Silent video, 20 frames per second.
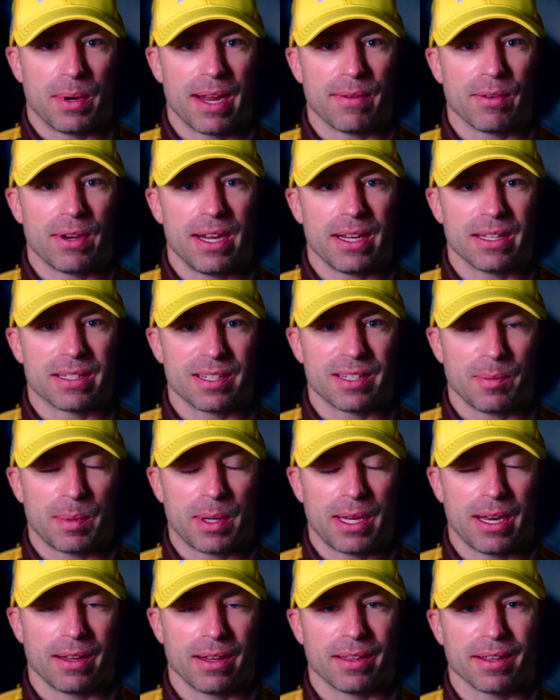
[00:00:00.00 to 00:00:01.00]
whenever he could slip
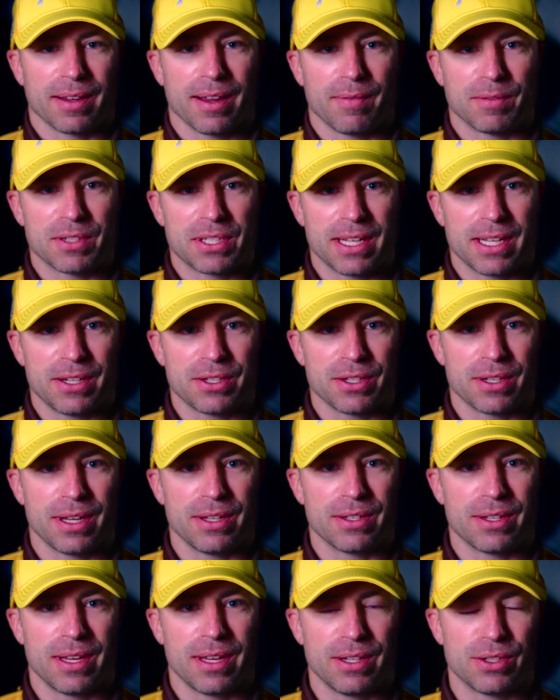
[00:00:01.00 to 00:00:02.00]
it into the conversation,
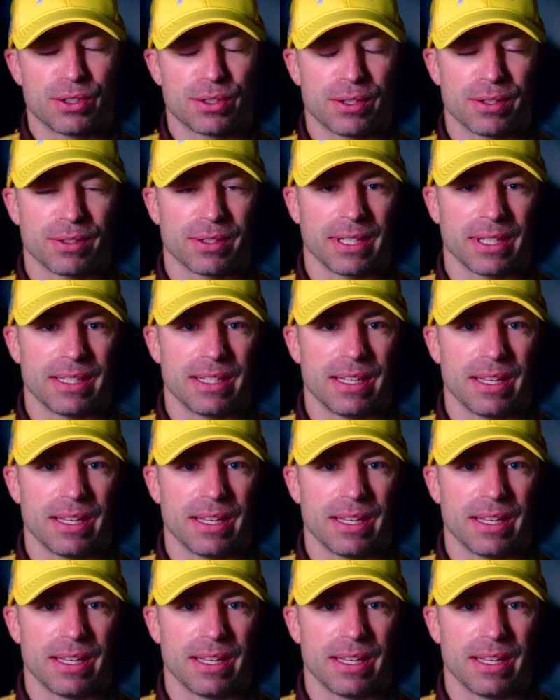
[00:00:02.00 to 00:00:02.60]
he, he certainly